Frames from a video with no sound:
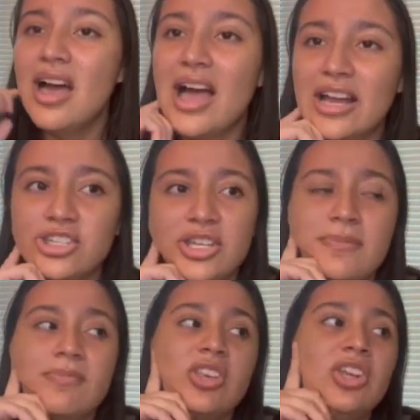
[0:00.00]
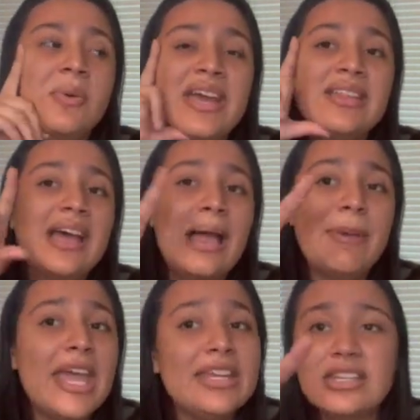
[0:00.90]
Actually, you know what? That
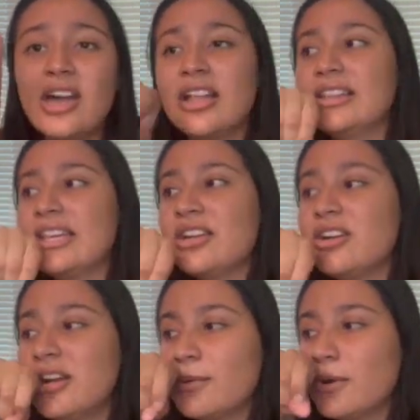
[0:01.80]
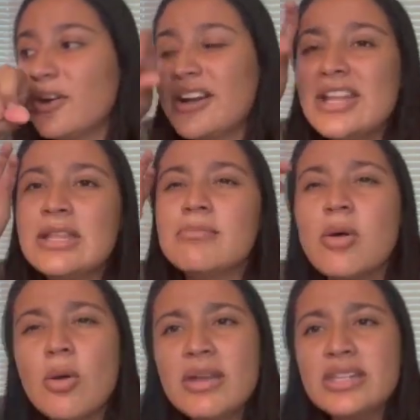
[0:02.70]
pain did not linger. It hurt in the
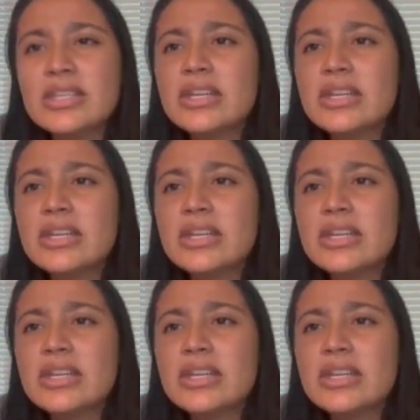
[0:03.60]
moment.